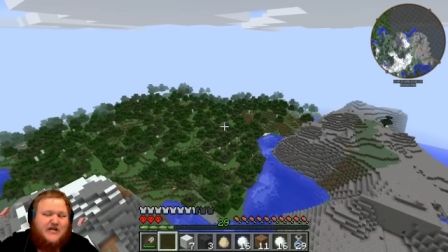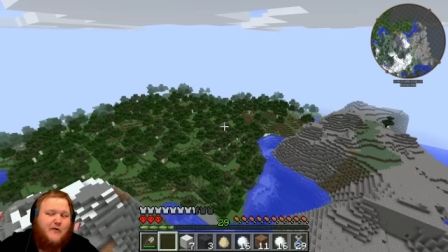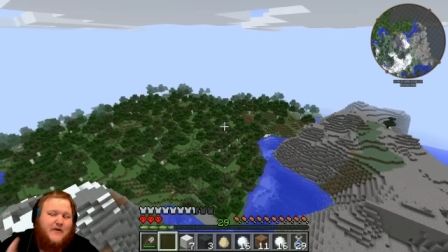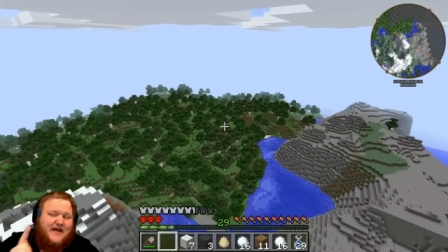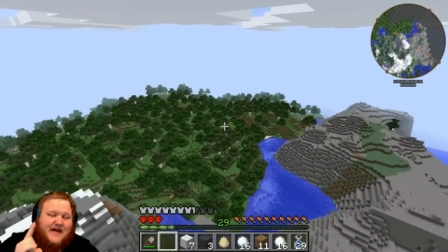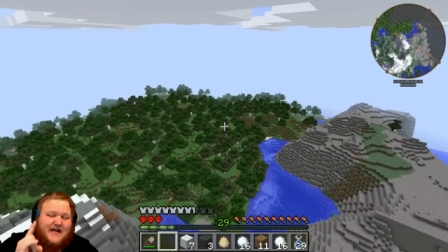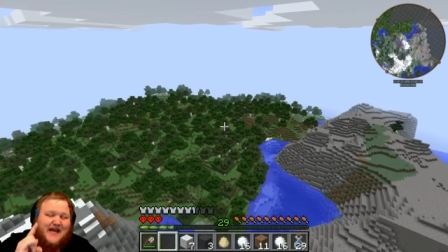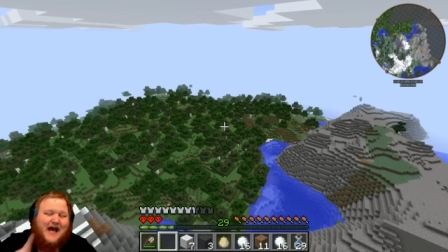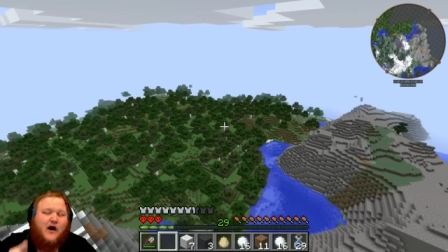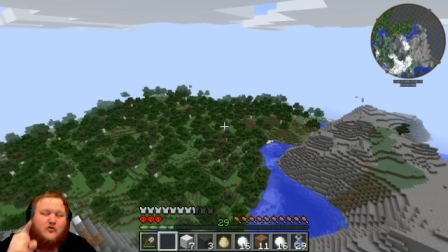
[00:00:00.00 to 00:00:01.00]
I want to get a
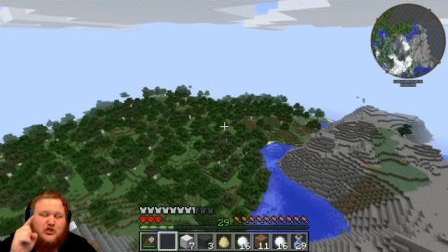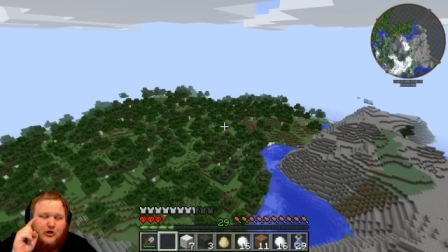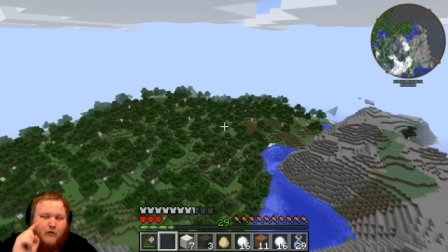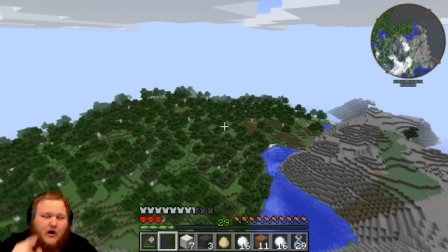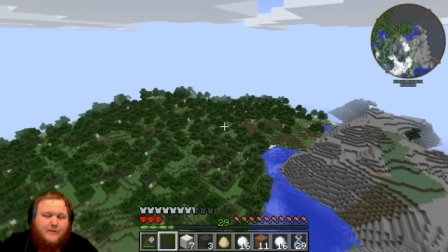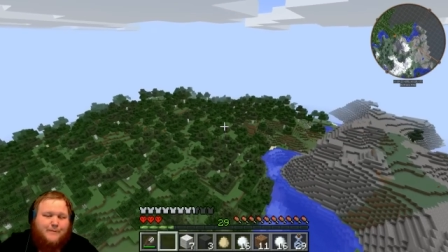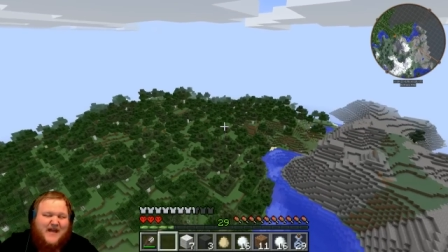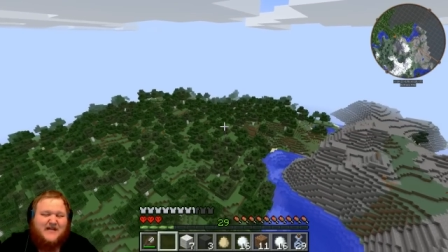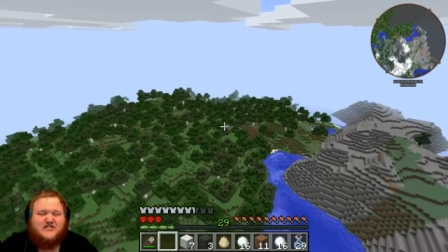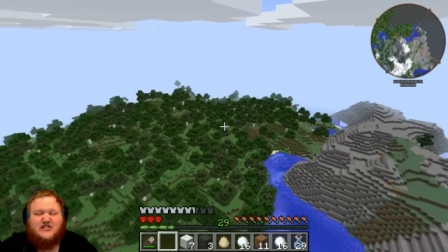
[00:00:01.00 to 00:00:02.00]
cow to our
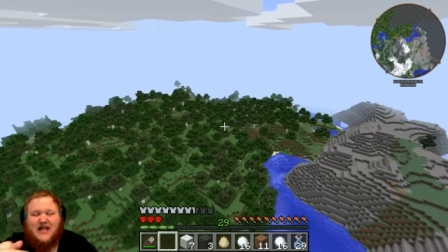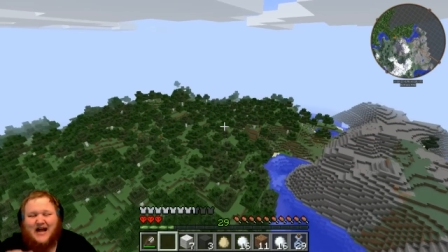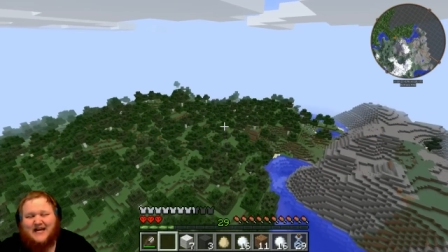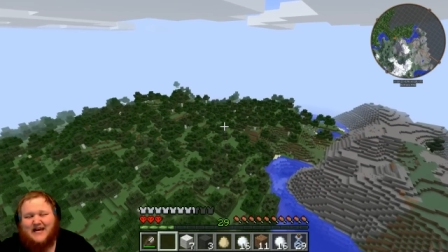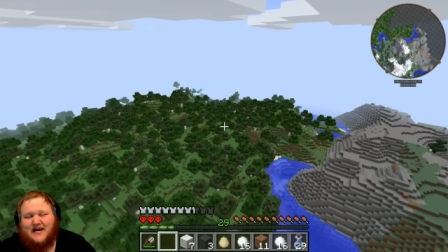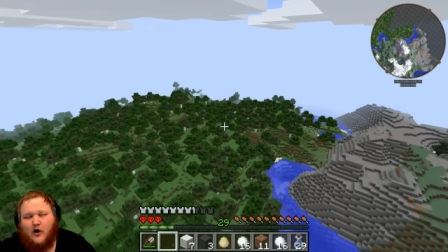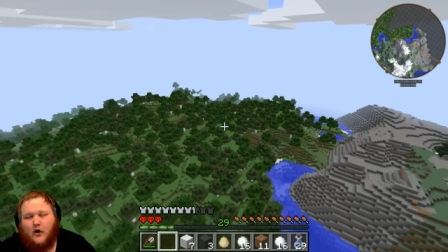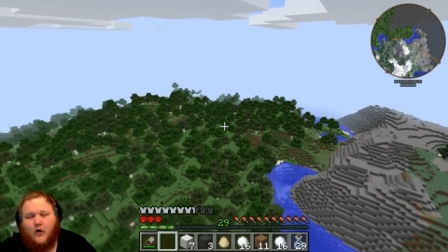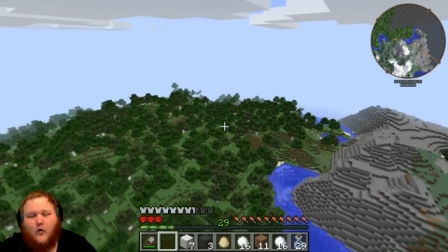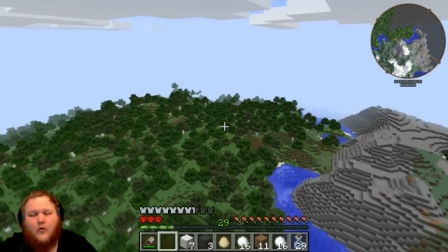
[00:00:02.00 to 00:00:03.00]
base, lock it in a
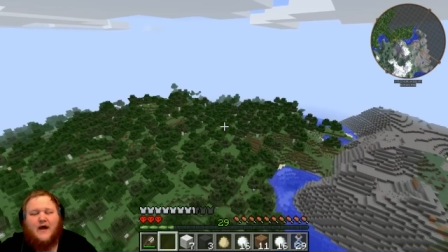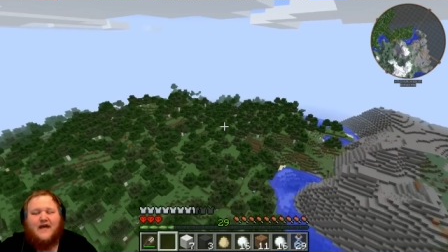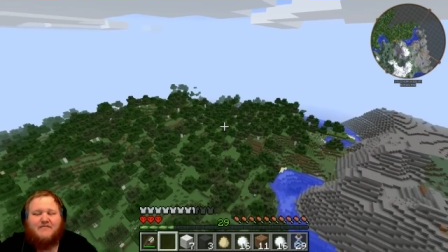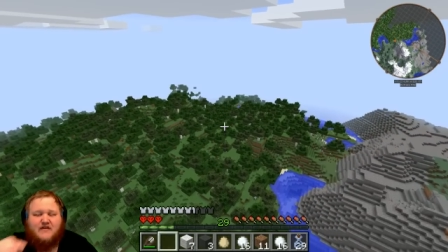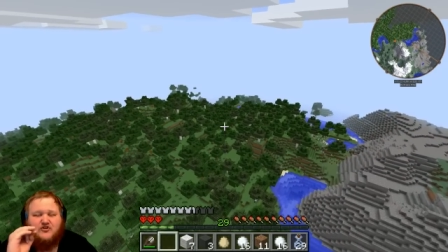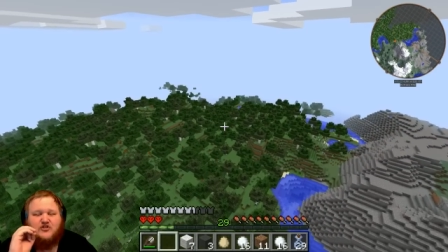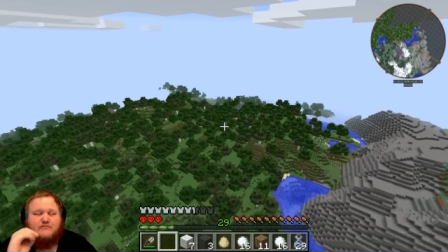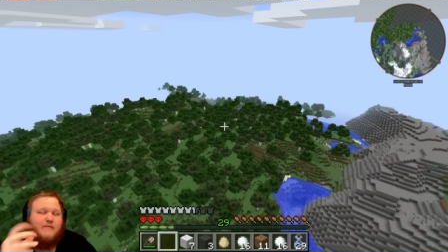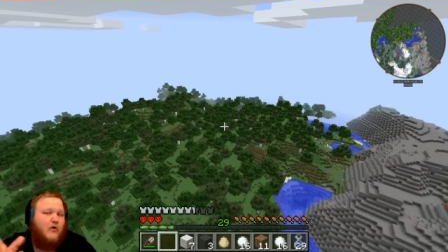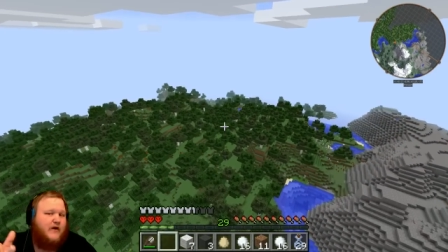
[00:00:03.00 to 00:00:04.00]
hole, and then
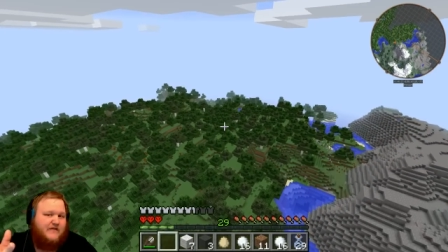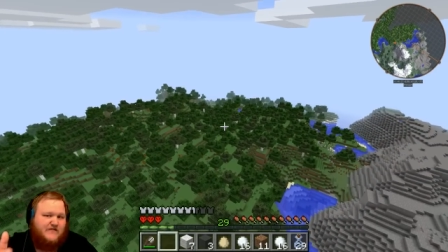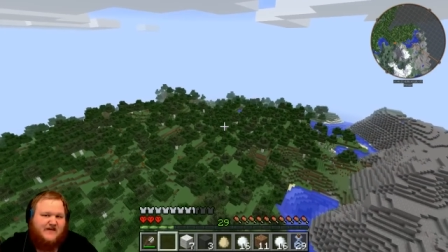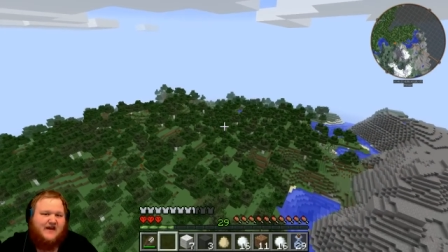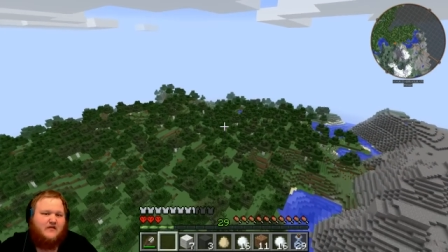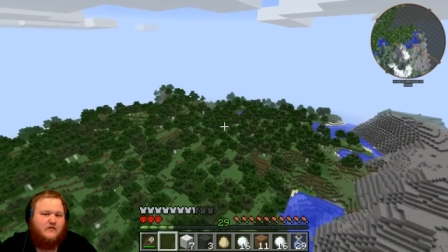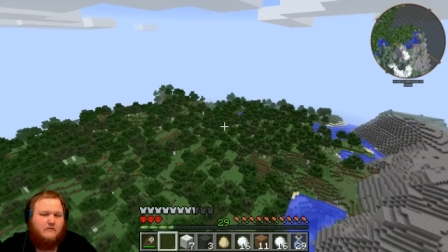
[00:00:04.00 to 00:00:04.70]
just milk it to death.